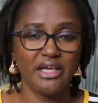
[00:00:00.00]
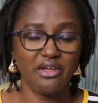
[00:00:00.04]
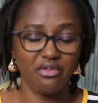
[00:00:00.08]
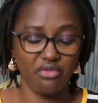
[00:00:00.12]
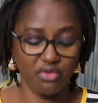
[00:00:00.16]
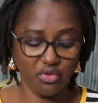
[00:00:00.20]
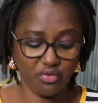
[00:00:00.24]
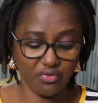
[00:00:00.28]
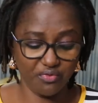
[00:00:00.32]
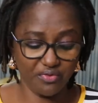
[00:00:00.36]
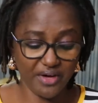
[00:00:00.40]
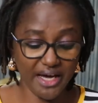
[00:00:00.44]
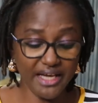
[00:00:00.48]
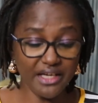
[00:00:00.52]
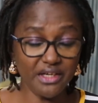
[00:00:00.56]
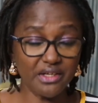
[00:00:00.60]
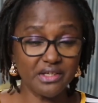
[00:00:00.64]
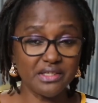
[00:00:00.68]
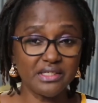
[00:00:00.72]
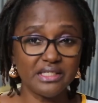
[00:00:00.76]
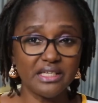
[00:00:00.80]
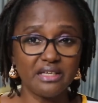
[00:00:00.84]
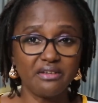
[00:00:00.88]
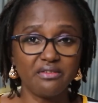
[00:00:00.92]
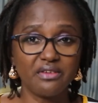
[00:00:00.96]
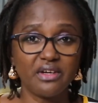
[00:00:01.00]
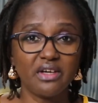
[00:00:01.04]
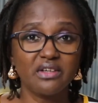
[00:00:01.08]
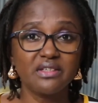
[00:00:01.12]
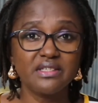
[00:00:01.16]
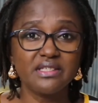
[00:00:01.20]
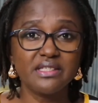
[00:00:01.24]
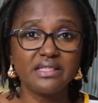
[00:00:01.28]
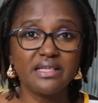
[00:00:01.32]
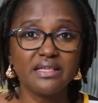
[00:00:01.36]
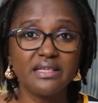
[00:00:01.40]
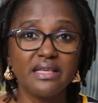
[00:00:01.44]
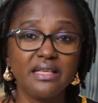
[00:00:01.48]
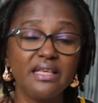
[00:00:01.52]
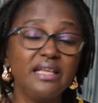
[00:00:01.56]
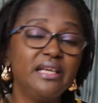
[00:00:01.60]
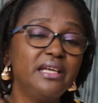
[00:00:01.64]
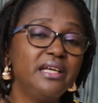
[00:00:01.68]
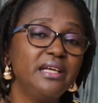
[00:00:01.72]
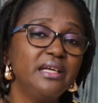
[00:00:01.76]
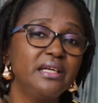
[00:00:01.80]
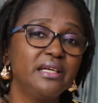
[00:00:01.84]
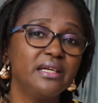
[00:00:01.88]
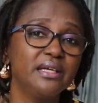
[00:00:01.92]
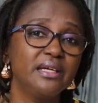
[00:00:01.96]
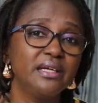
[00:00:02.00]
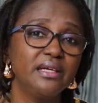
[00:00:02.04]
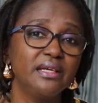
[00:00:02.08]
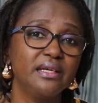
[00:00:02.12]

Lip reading: If you find yourself constantly